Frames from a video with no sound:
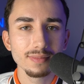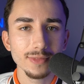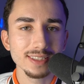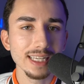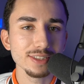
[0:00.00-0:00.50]

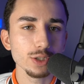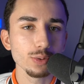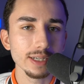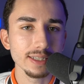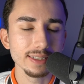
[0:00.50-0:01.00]
Because that's the
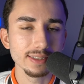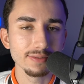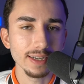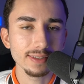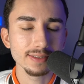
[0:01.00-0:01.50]
quick and easy
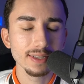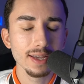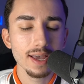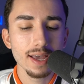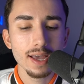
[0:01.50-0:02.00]
fix.
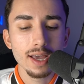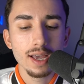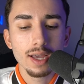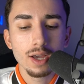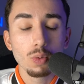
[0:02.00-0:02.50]

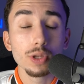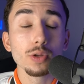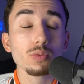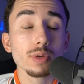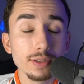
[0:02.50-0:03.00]
When the
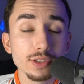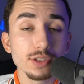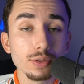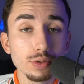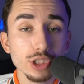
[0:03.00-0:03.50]
real
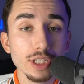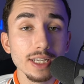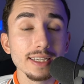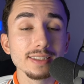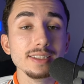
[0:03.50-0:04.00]
solution
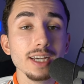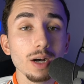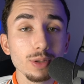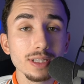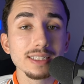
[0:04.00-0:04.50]
is
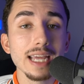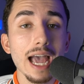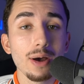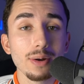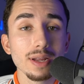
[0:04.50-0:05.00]
doubling
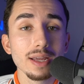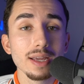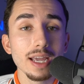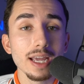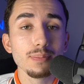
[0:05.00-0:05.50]
down
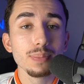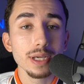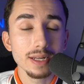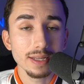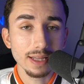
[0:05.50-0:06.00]
and
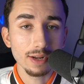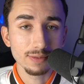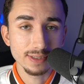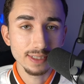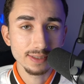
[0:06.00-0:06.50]
beating that
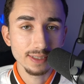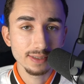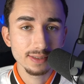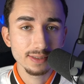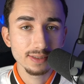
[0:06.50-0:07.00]

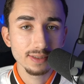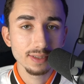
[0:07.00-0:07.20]
resistance.